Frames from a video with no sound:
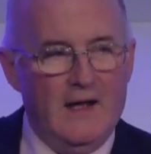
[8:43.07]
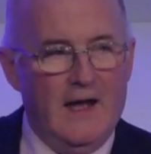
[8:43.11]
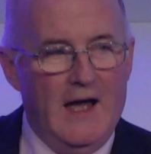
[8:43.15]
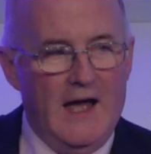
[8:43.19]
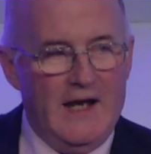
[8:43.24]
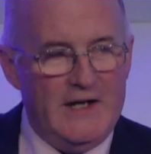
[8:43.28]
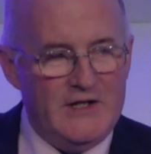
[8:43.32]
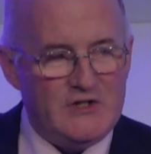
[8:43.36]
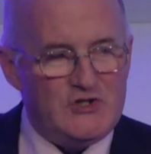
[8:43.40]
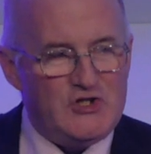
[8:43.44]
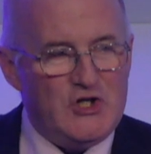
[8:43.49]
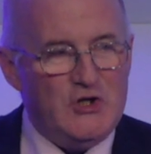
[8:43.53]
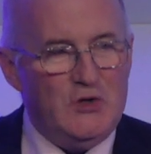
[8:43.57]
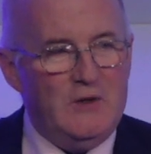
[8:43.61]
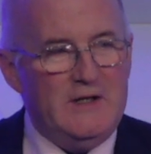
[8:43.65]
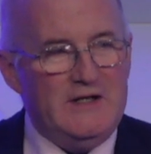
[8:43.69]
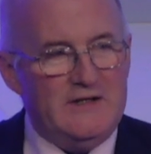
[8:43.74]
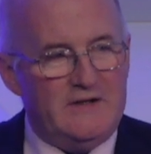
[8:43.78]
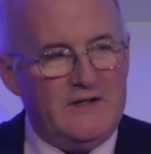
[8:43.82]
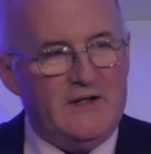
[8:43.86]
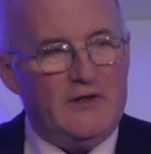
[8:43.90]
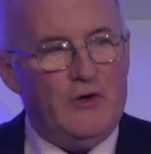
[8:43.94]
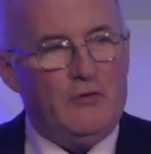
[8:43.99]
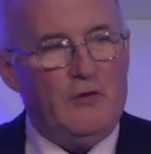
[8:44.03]
And it duly
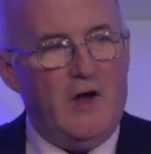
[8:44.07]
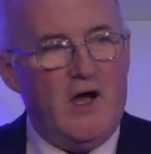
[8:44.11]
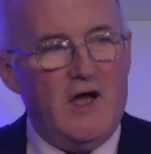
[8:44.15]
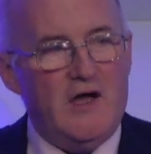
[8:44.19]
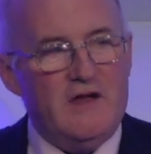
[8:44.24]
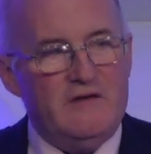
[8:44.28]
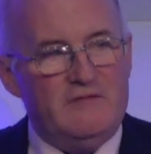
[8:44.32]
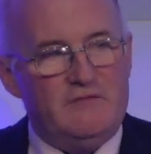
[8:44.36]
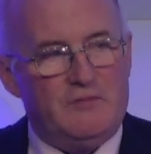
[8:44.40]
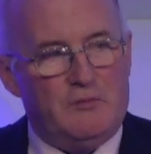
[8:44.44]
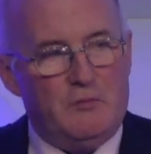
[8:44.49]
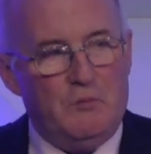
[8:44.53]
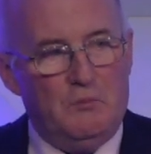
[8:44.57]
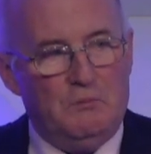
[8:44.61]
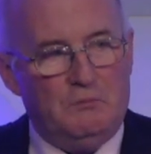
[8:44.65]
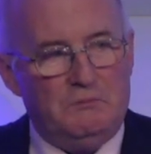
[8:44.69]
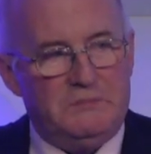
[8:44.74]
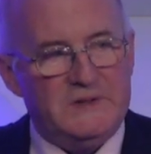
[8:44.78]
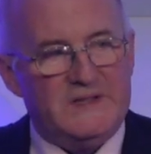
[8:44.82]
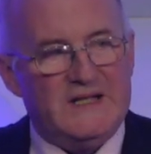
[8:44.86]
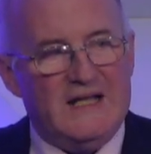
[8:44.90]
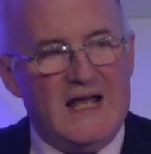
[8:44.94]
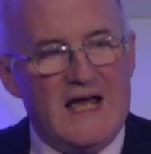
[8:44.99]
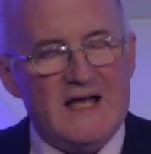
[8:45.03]
did arrive,
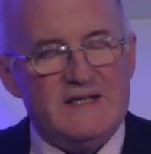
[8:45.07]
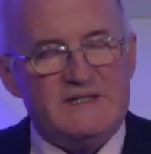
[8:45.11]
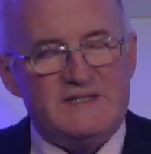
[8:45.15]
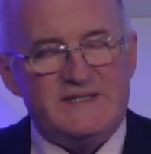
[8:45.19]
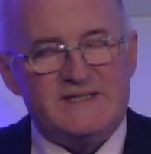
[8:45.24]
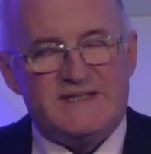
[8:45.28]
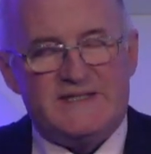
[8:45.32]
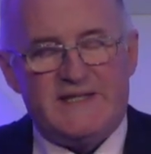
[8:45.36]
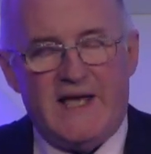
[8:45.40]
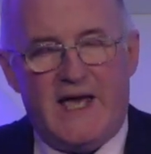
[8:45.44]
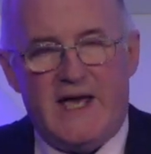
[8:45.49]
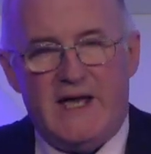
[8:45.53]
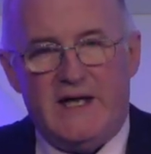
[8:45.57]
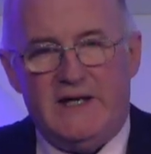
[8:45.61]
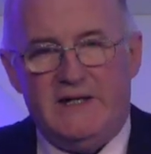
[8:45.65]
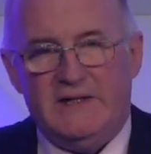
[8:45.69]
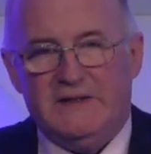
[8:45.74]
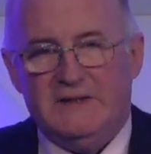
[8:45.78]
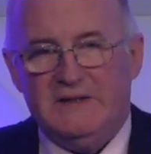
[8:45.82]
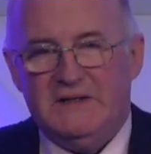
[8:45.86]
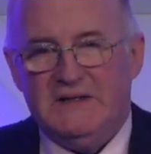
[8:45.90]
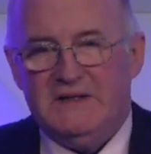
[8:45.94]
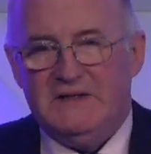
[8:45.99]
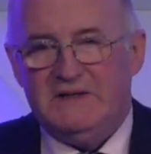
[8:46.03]
but glad to say,
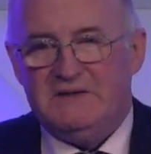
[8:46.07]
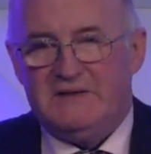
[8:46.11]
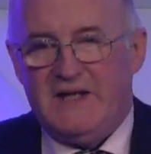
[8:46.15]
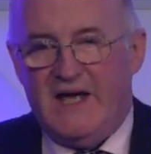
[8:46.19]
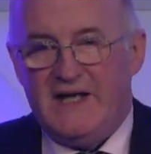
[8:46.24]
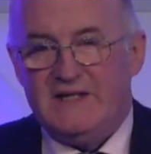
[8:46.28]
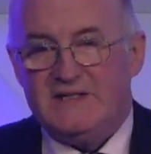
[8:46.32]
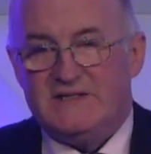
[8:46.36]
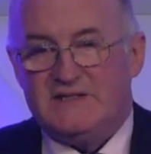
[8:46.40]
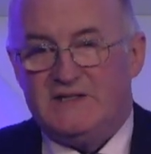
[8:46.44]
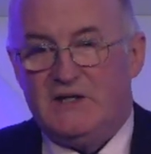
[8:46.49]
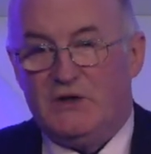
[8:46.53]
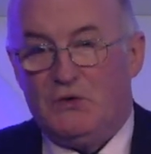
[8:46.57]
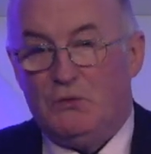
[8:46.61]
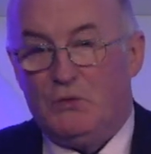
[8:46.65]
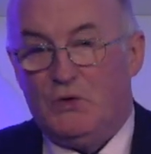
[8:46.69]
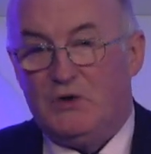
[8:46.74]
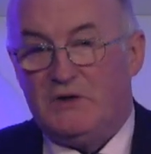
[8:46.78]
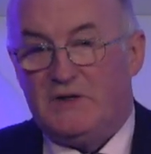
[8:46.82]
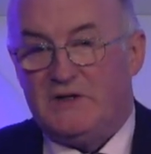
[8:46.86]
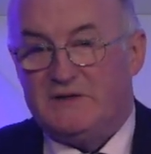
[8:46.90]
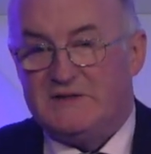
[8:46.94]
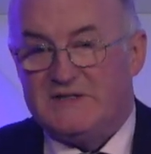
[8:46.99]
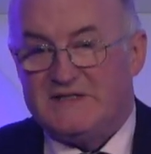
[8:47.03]
thanks to the
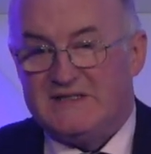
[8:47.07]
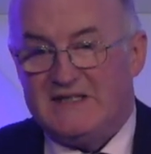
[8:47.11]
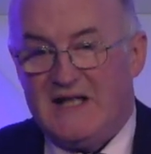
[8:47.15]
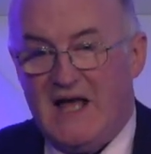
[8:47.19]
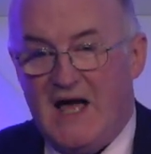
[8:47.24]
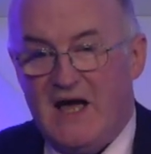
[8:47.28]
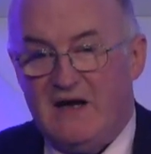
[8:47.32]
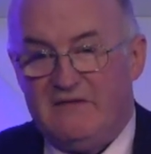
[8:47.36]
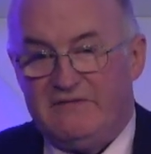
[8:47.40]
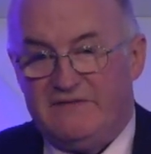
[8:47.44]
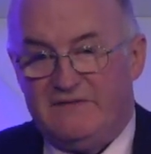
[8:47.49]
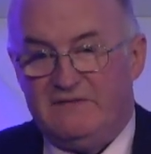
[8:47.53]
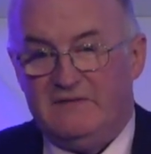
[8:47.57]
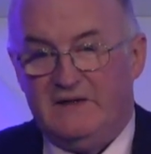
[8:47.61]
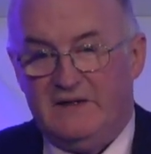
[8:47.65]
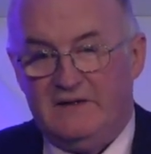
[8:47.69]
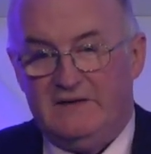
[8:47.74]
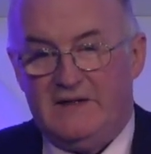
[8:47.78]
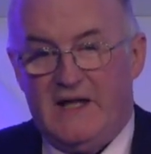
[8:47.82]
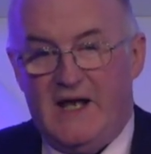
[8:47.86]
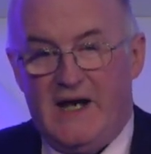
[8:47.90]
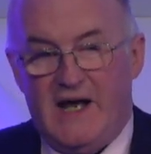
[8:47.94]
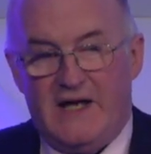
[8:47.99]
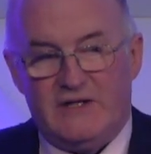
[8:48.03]
work of the staff,
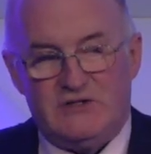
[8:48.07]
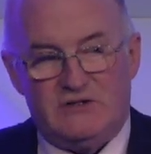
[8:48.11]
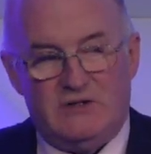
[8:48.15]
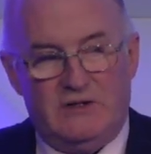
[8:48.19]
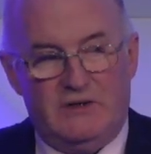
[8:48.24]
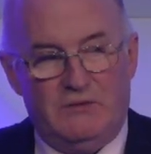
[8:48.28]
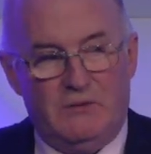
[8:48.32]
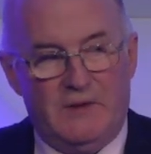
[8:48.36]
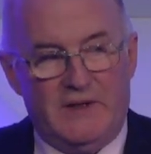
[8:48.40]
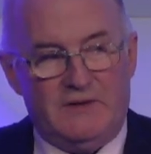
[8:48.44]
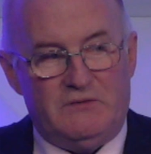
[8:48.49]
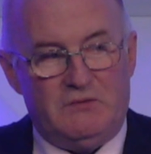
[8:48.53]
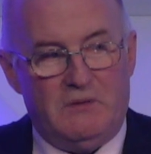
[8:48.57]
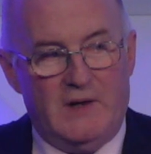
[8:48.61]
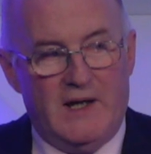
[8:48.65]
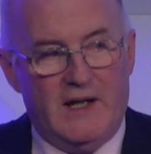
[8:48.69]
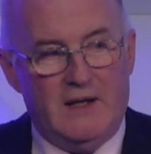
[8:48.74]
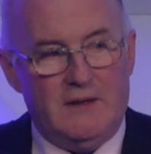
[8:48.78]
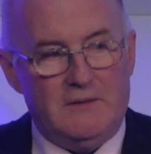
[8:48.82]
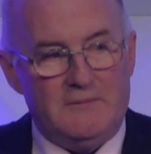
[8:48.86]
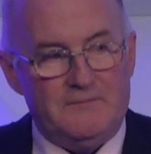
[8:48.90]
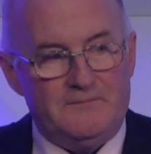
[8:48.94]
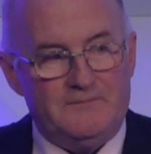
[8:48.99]
that actually went well.